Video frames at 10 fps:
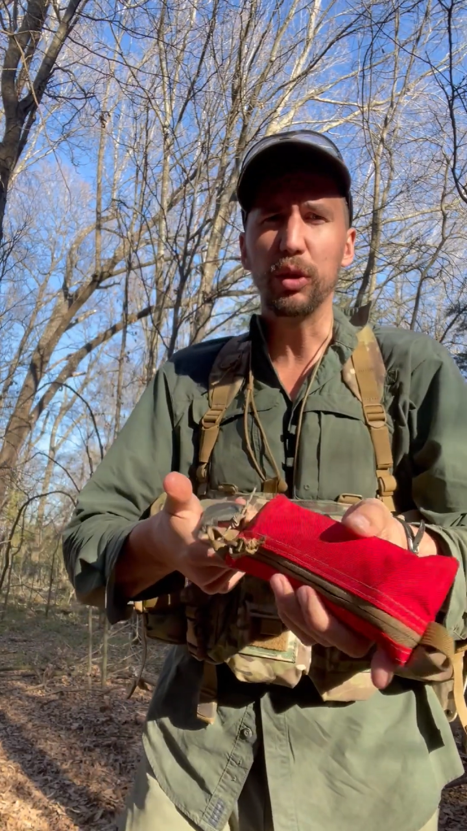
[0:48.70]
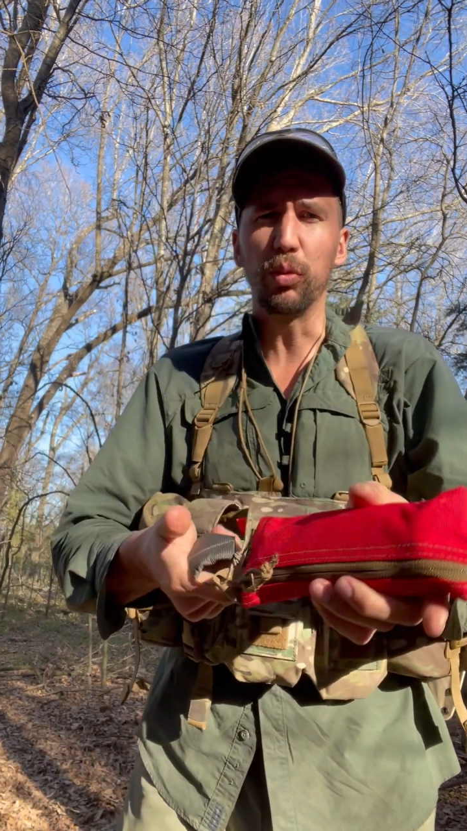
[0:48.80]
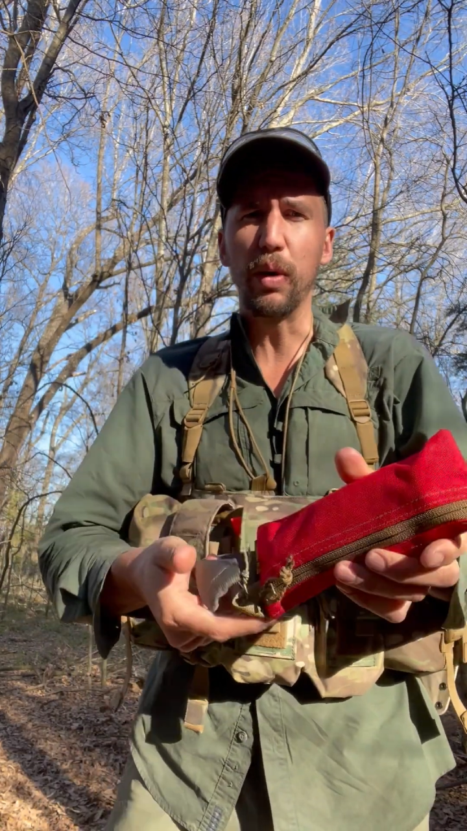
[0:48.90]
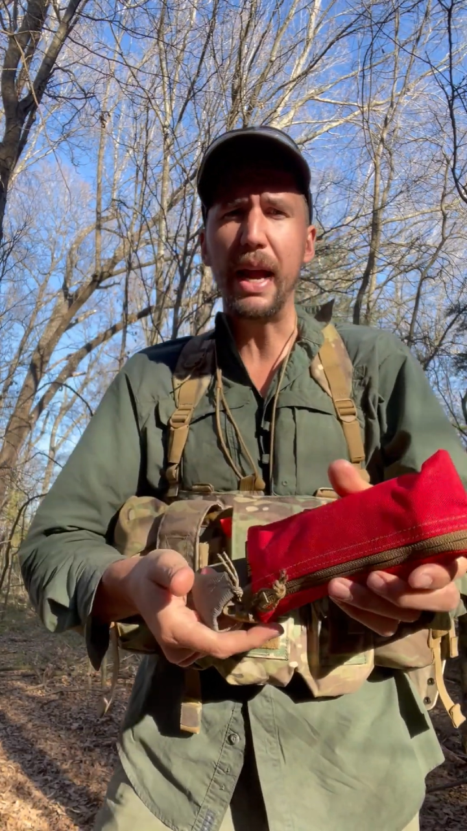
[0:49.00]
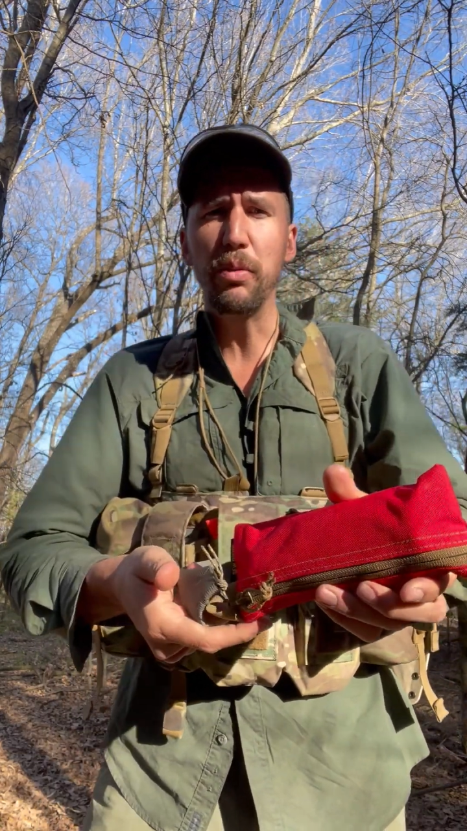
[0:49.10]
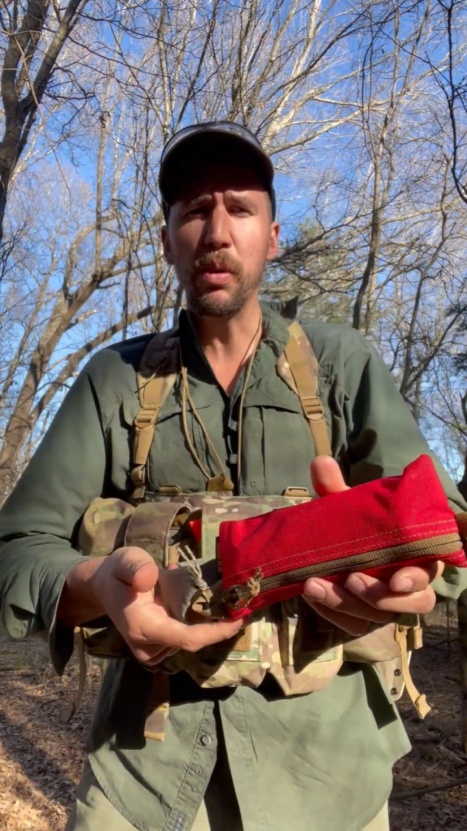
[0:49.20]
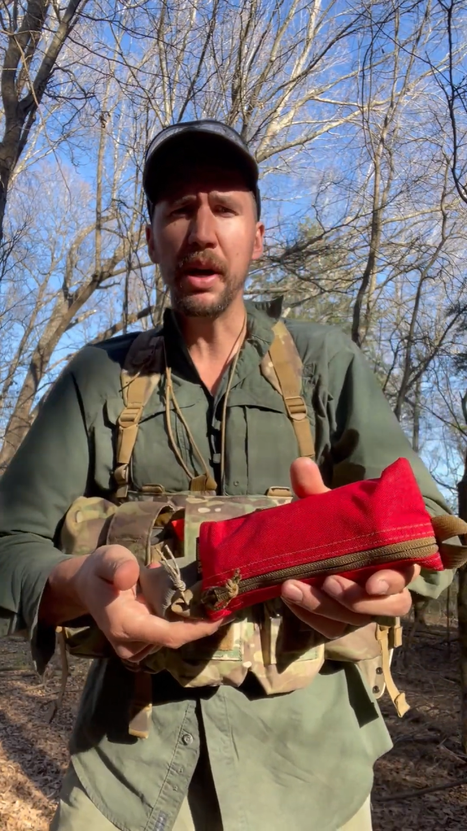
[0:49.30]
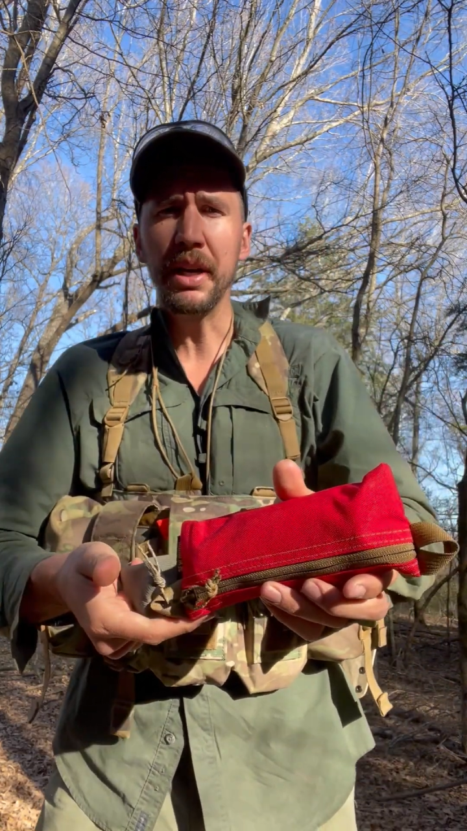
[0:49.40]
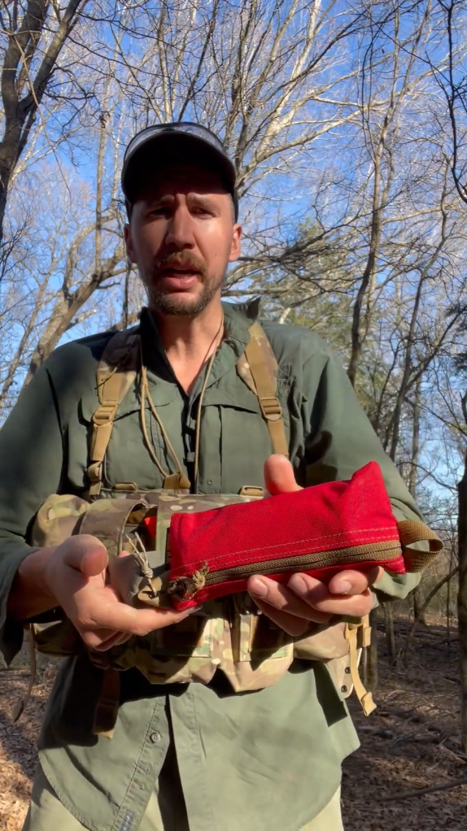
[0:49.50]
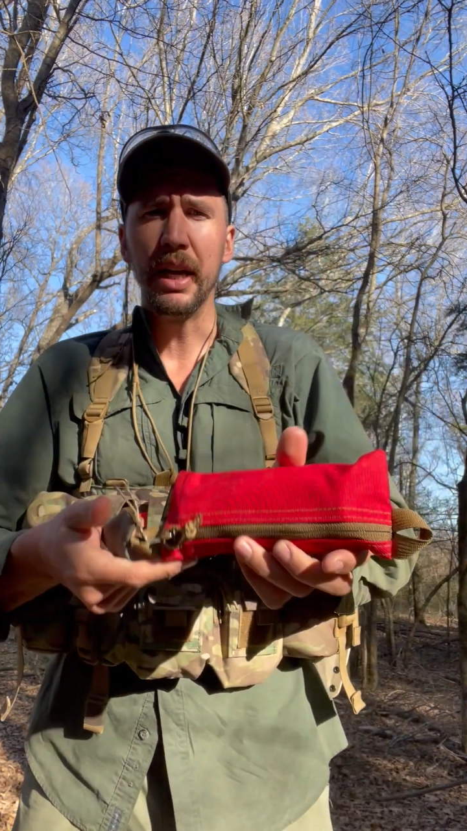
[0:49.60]
is red
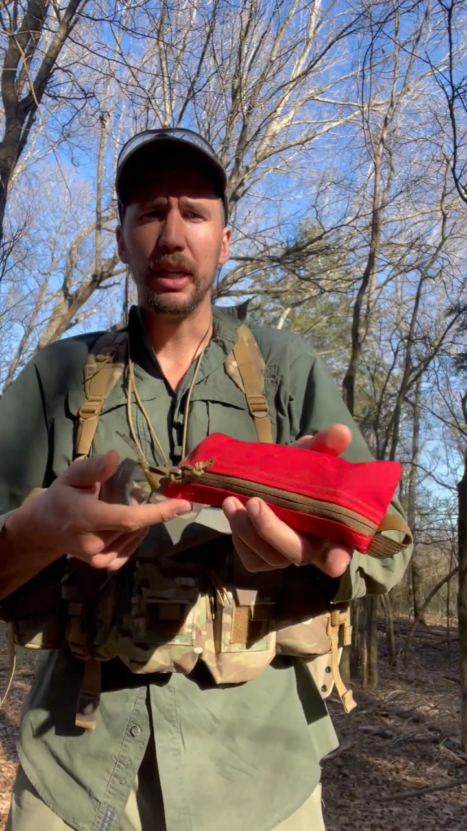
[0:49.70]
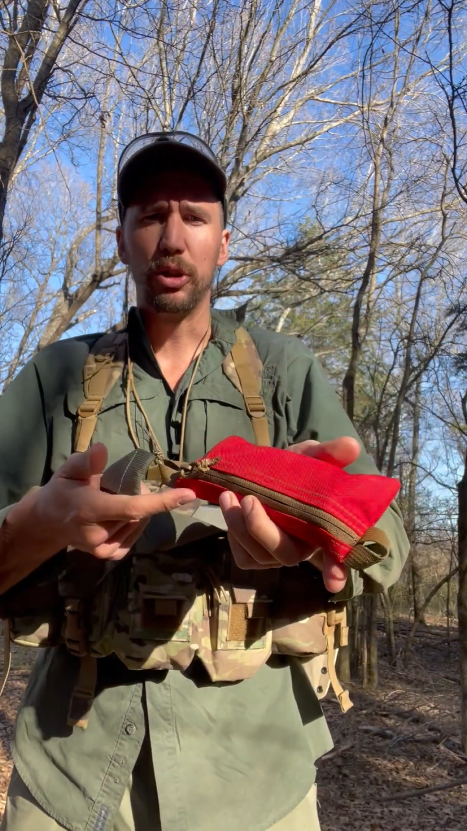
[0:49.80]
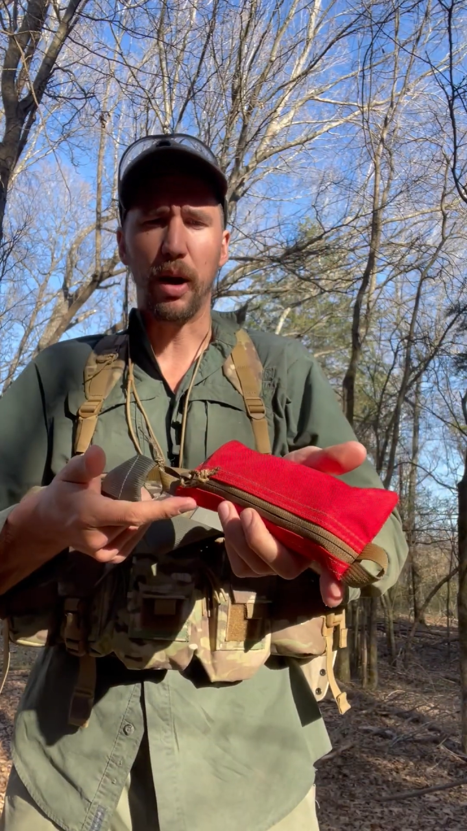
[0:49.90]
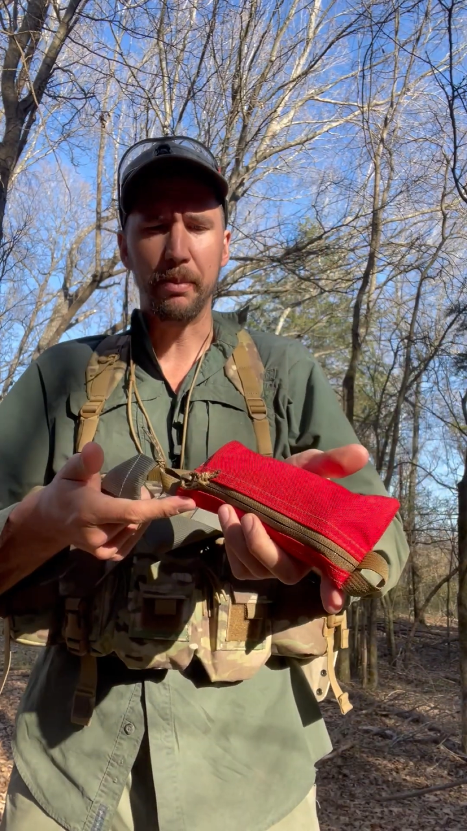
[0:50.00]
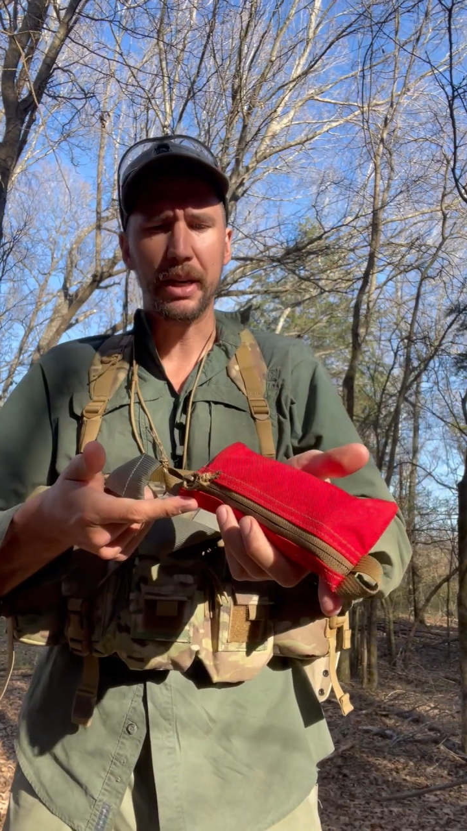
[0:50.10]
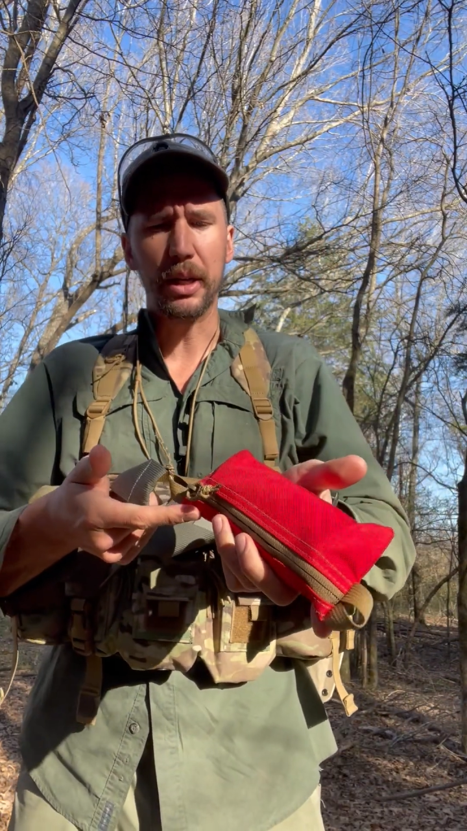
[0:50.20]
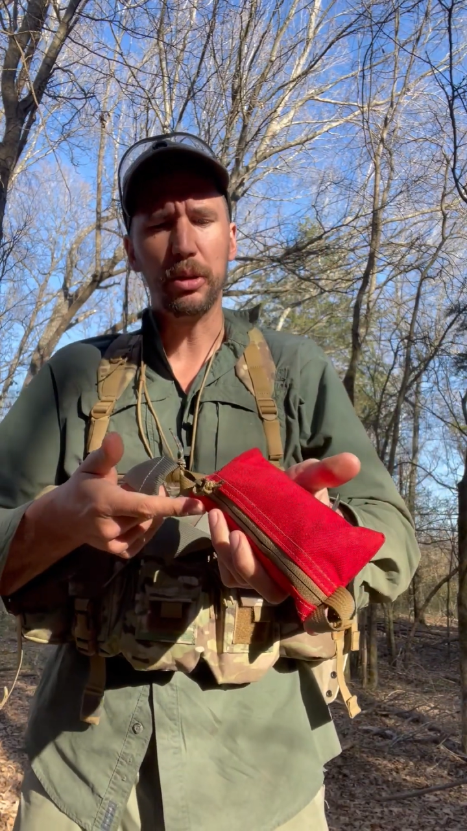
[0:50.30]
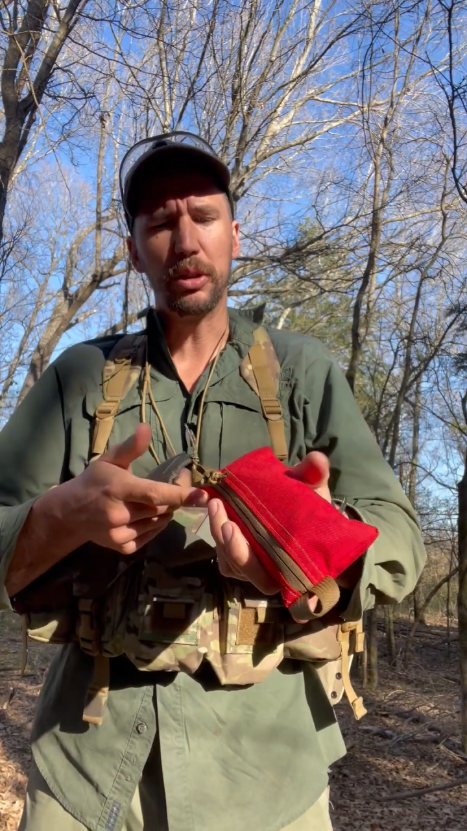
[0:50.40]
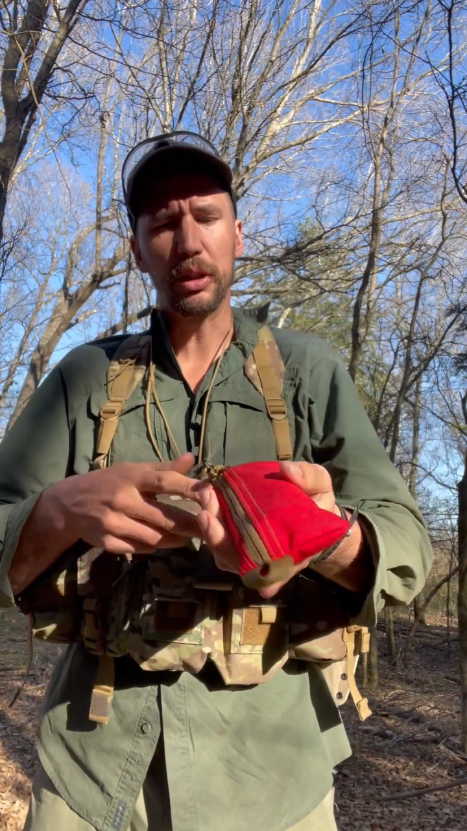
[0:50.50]
one, so I'm gonna use